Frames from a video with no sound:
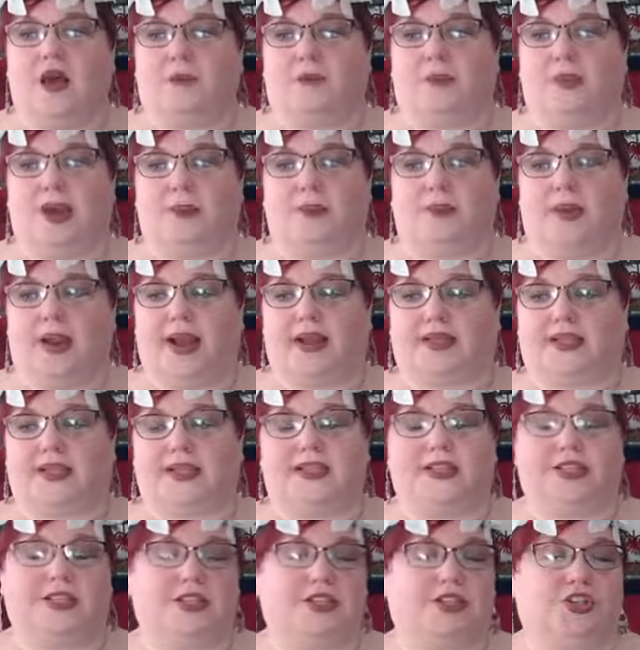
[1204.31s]
My
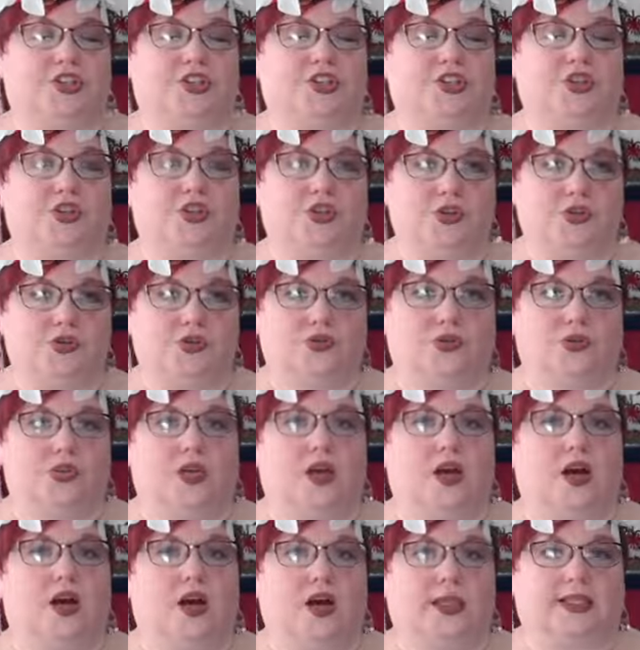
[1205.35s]
practice is huge
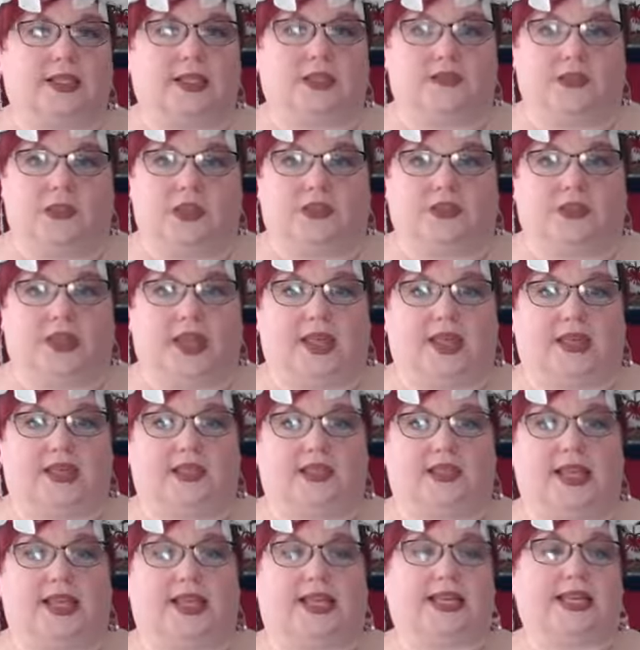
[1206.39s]
on giving
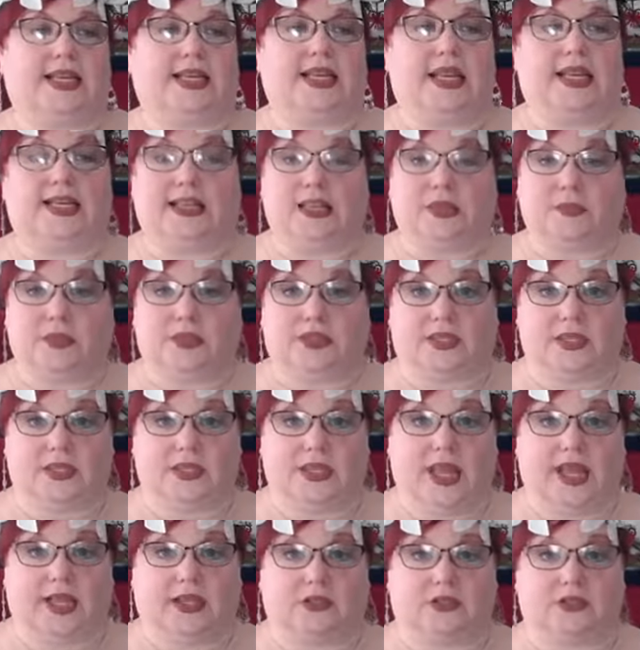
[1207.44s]
thanks and connecting with the
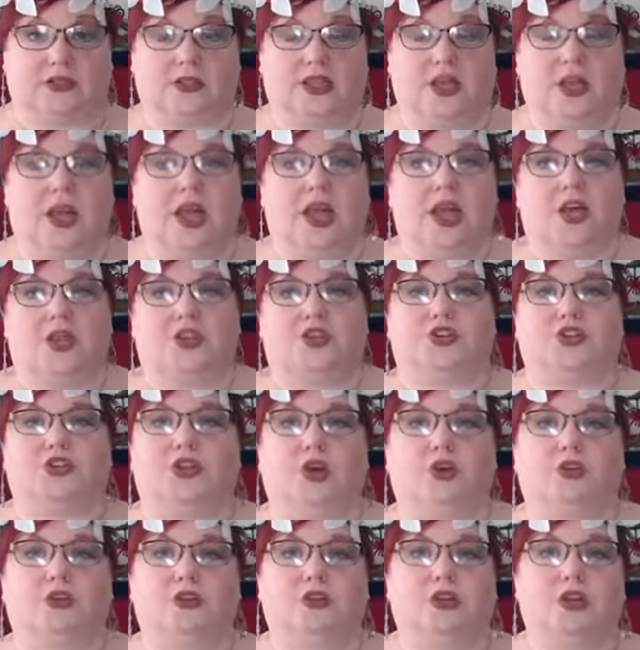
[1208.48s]
cycles.
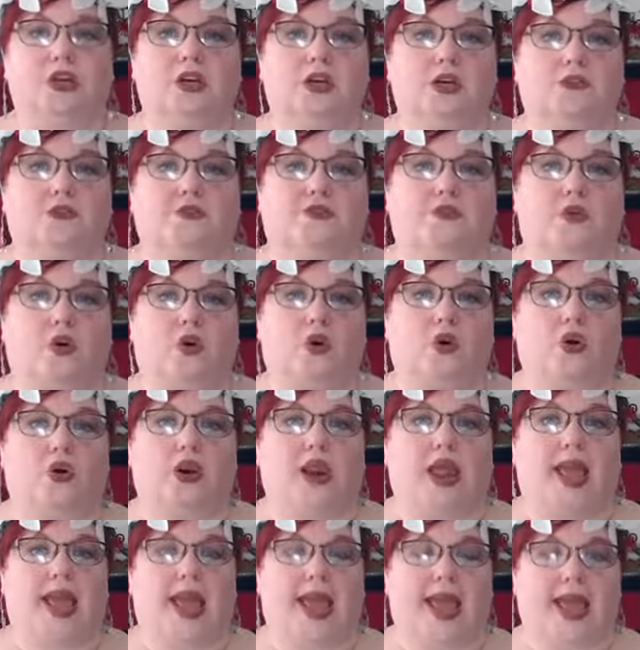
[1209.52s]
So look
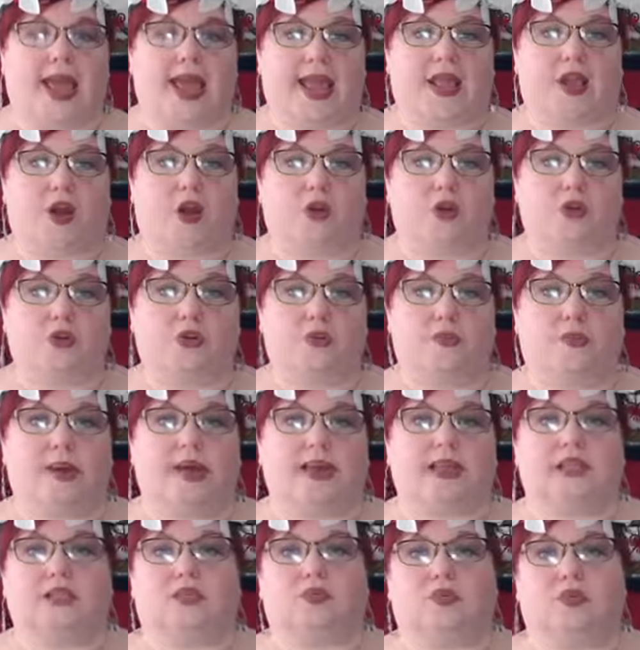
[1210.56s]
for a
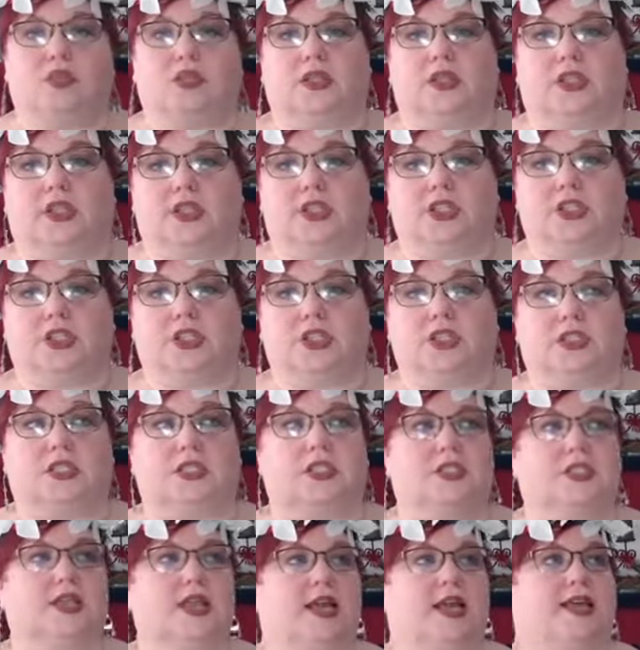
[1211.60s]
earth-based
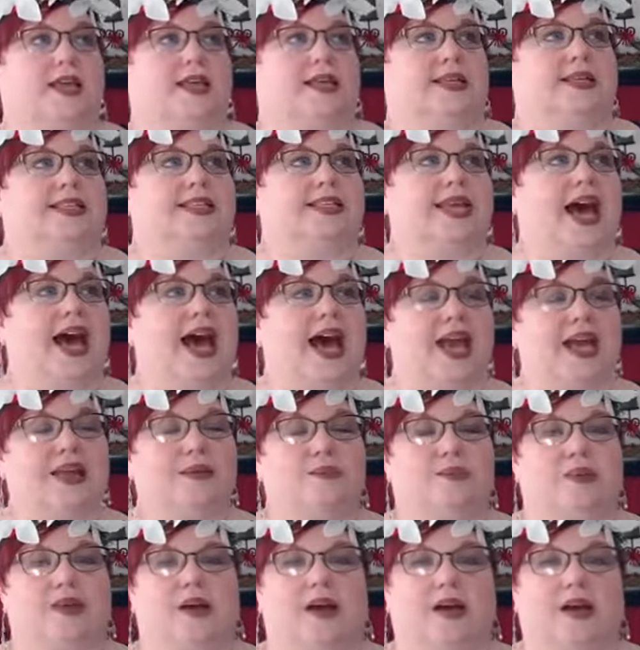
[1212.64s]
religious type
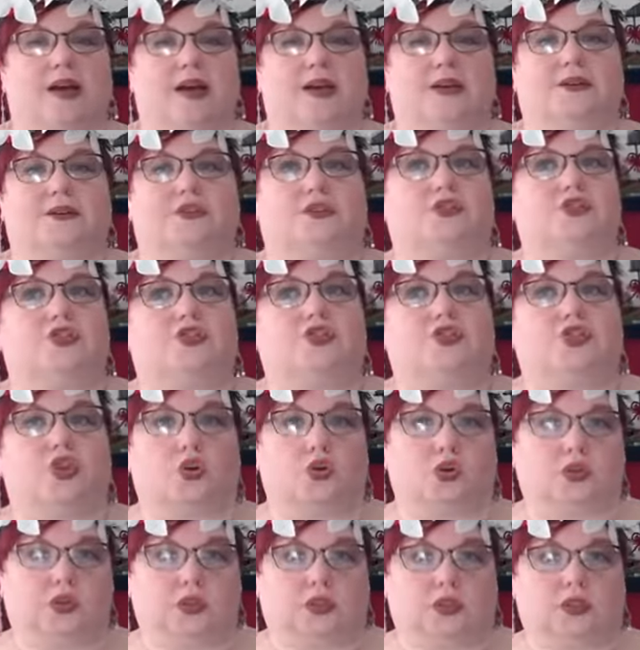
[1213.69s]
of
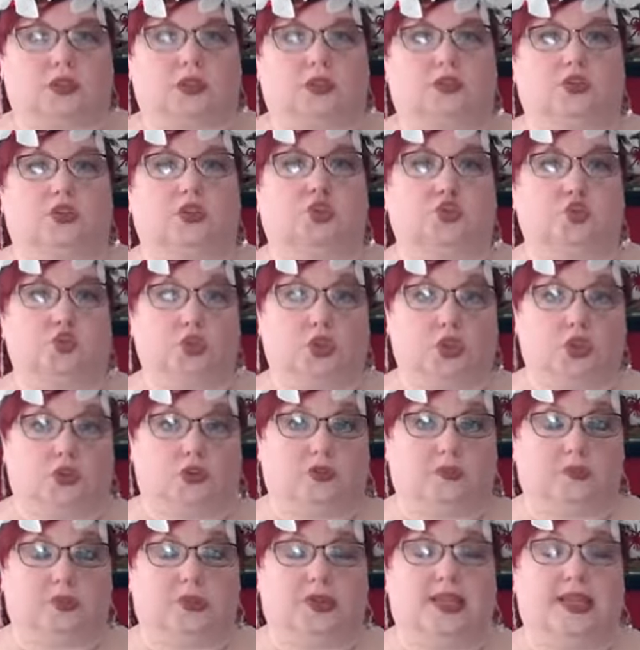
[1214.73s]
circle
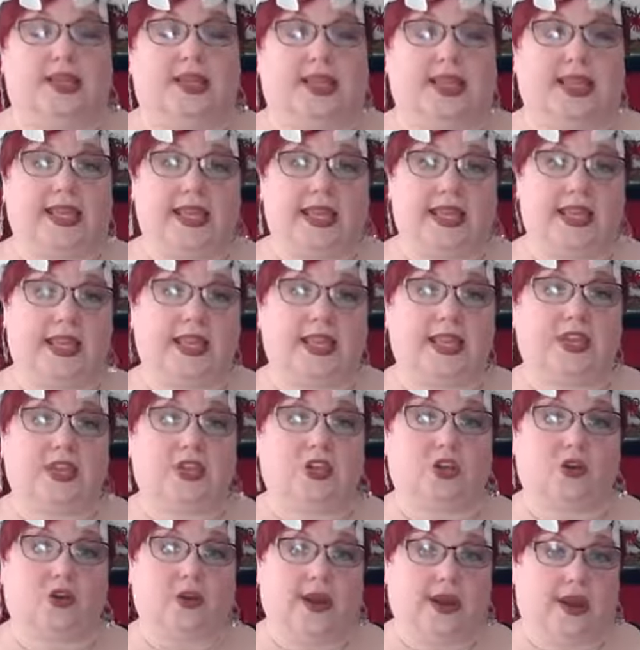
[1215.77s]
group in
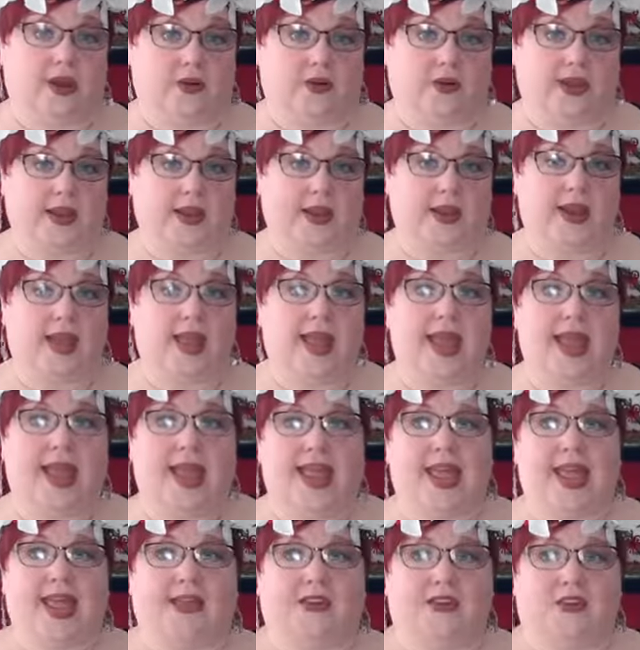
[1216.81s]
your area
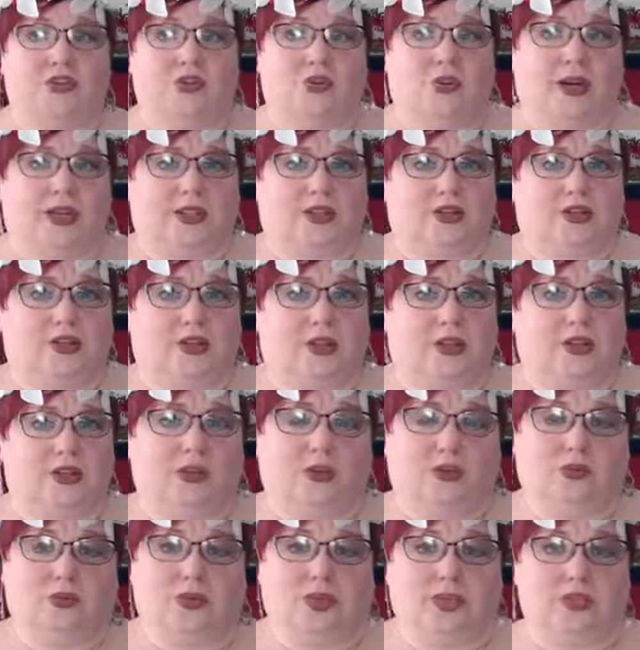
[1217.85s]
and join their
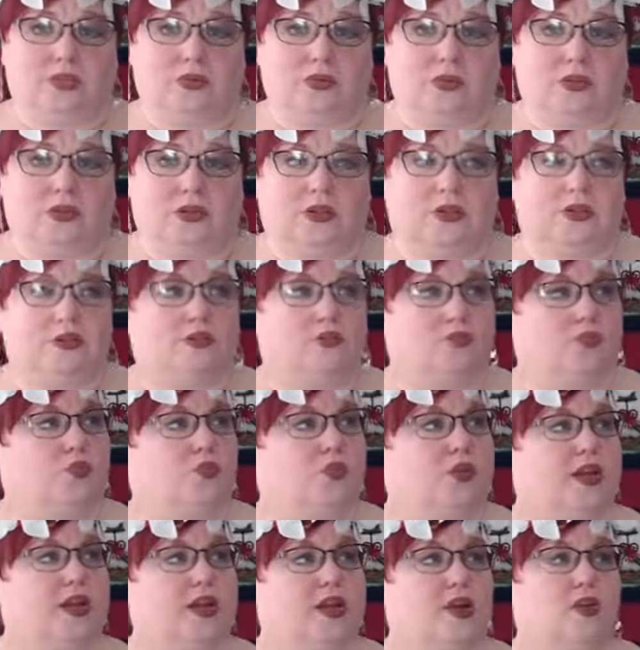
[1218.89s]
Yule ritual.
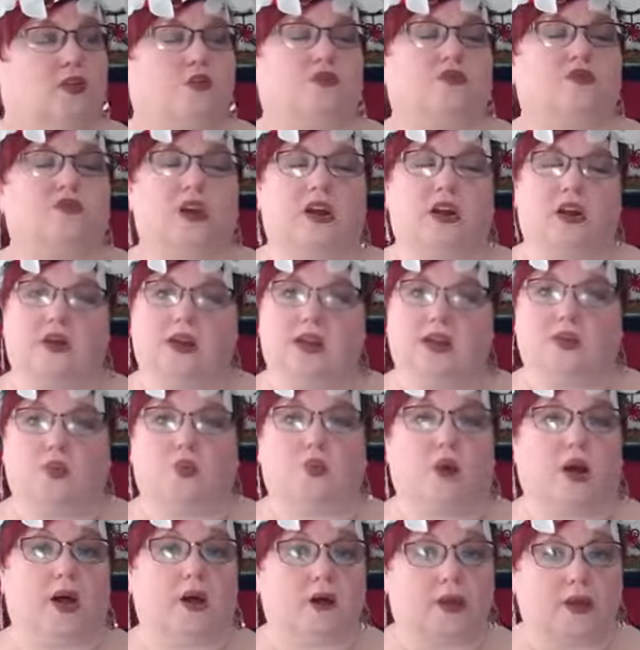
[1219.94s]
We are very
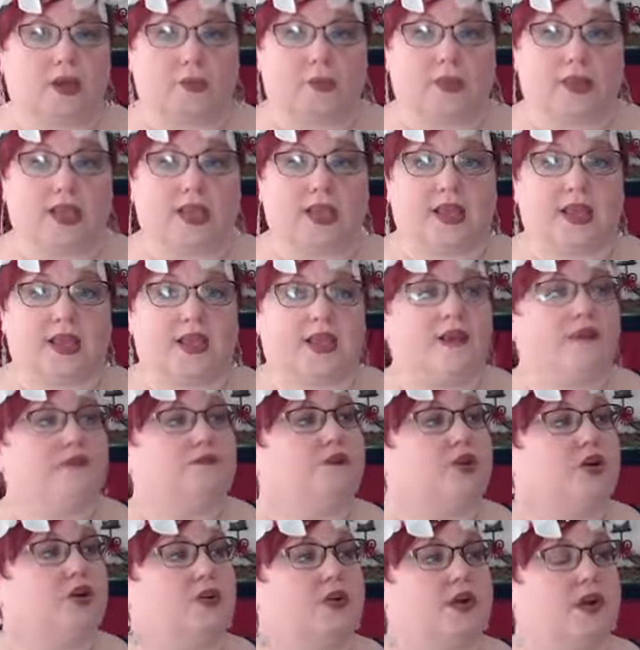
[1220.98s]
welcoming,
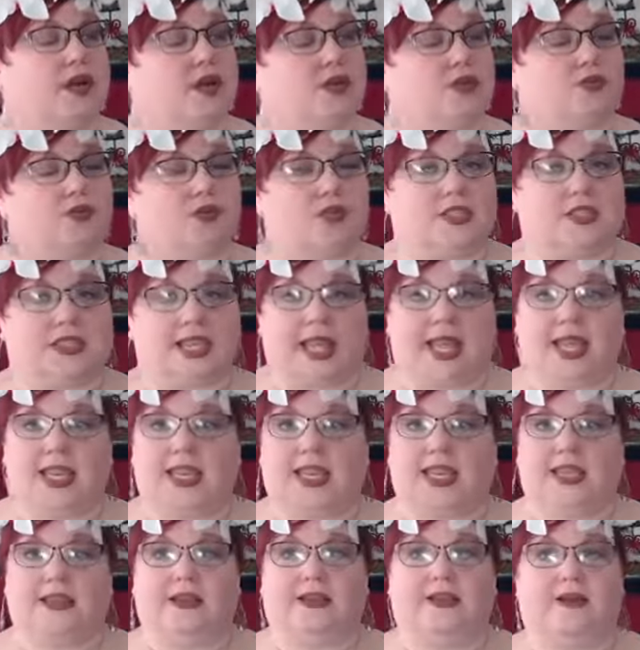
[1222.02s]
very
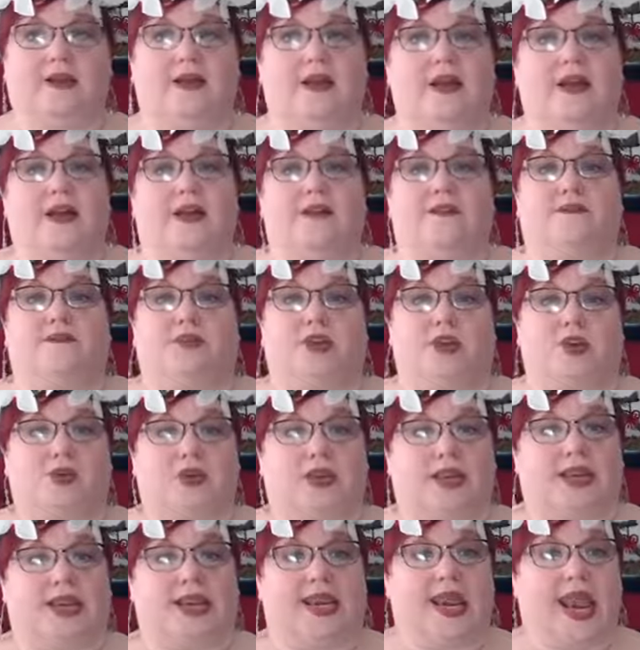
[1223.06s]
understanding,
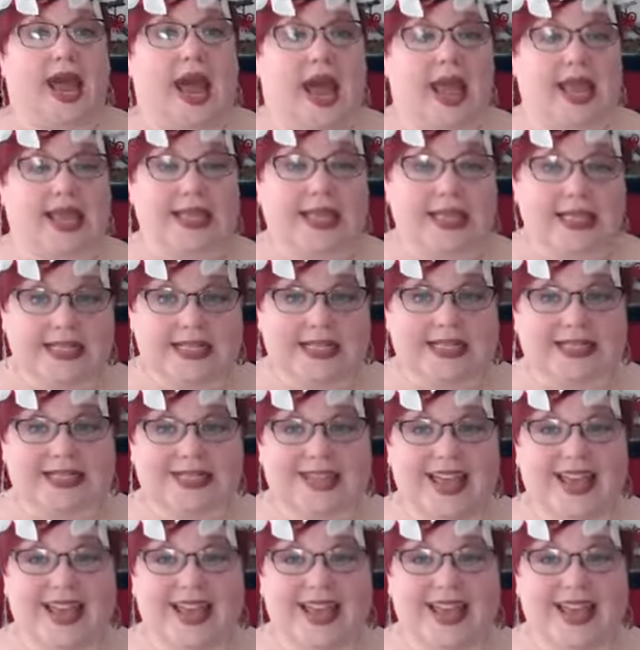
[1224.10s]
very nice.